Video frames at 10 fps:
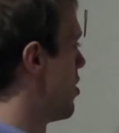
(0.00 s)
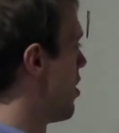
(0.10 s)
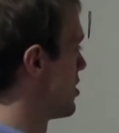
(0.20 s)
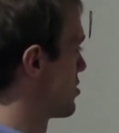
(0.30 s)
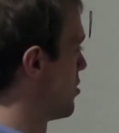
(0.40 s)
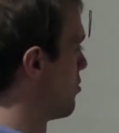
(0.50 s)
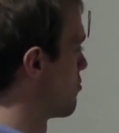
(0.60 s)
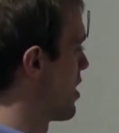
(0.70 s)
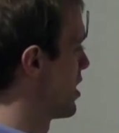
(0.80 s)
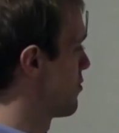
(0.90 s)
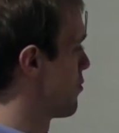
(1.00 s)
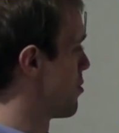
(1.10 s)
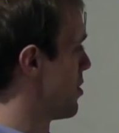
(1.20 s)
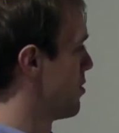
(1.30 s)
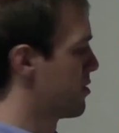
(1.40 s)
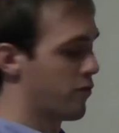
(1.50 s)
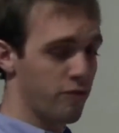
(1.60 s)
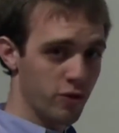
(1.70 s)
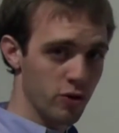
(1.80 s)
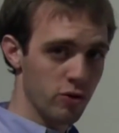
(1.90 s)
also rank for both
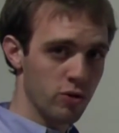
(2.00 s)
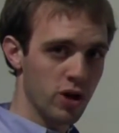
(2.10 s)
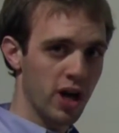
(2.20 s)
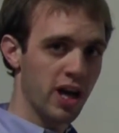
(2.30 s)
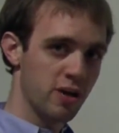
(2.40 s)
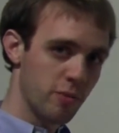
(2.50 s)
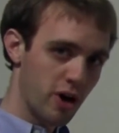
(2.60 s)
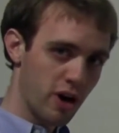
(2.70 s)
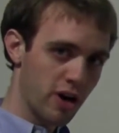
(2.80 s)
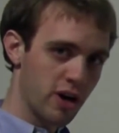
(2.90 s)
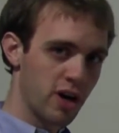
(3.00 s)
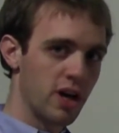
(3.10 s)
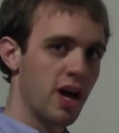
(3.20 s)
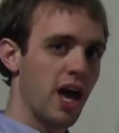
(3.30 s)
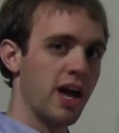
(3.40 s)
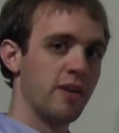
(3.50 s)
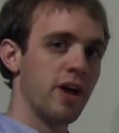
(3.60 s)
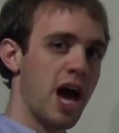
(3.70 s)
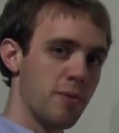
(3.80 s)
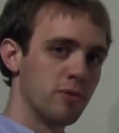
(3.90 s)
foo and bar.
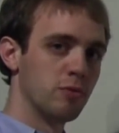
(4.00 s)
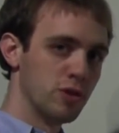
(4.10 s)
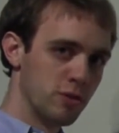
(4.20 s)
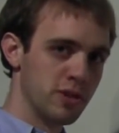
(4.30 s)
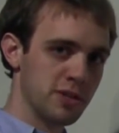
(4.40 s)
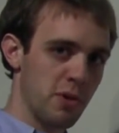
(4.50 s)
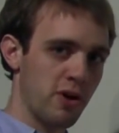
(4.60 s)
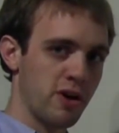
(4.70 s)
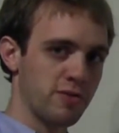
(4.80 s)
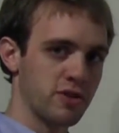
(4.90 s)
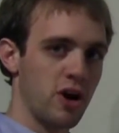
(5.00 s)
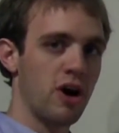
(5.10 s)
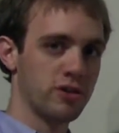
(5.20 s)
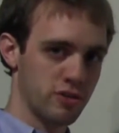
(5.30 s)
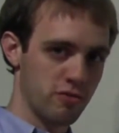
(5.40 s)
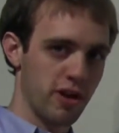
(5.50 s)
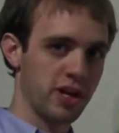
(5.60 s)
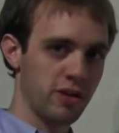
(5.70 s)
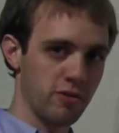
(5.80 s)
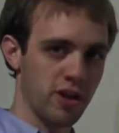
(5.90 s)
And Apple will be smart enough to also
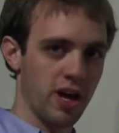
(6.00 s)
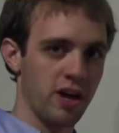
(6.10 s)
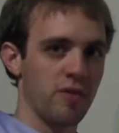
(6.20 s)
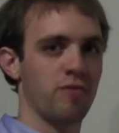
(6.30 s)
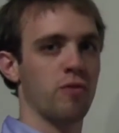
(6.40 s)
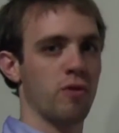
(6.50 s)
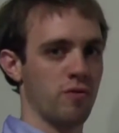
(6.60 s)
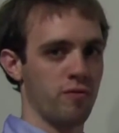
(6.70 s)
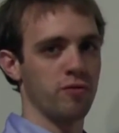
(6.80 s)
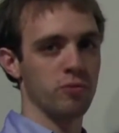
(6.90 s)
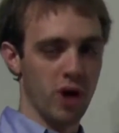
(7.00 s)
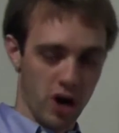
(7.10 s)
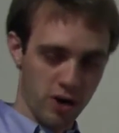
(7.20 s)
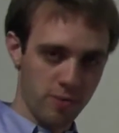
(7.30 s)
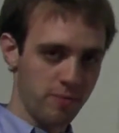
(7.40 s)
rank you then for foo bar.